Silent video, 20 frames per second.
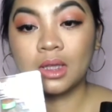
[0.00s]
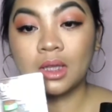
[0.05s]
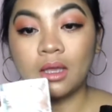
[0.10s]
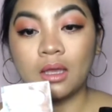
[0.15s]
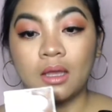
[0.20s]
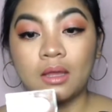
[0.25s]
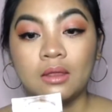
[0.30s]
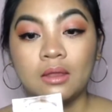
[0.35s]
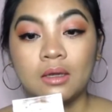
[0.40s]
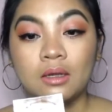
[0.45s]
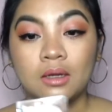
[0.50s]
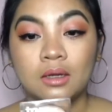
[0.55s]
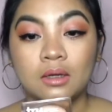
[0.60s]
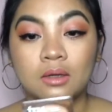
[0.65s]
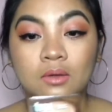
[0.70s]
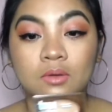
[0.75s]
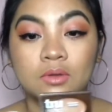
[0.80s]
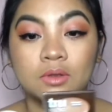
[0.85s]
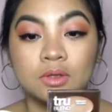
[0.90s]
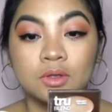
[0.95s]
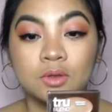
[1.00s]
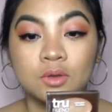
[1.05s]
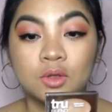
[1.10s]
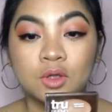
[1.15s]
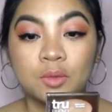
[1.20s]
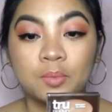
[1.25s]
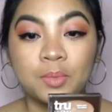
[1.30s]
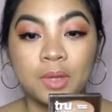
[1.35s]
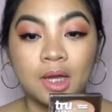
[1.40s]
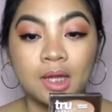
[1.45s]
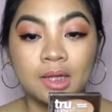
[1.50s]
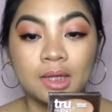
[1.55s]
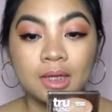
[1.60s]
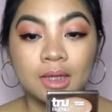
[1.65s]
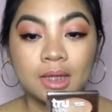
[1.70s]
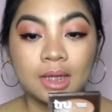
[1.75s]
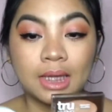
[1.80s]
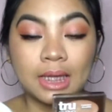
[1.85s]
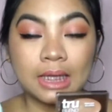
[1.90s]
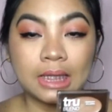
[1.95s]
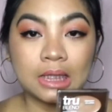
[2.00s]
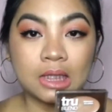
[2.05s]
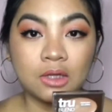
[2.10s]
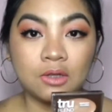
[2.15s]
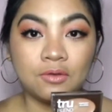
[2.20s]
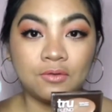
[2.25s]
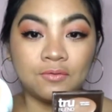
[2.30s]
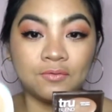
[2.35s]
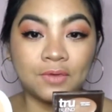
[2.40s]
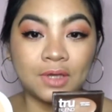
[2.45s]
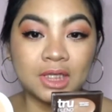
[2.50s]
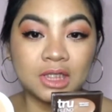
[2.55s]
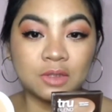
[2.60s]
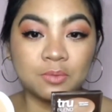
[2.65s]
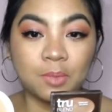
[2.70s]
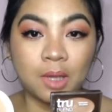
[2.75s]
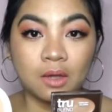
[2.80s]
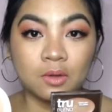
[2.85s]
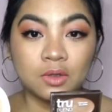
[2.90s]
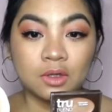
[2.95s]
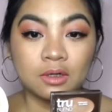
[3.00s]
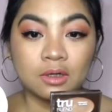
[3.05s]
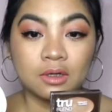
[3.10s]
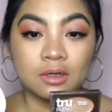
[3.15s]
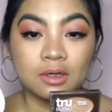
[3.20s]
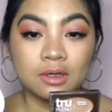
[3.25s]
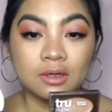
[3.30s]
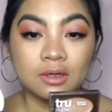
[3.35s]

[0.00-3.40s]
and their contour palette and the face powder.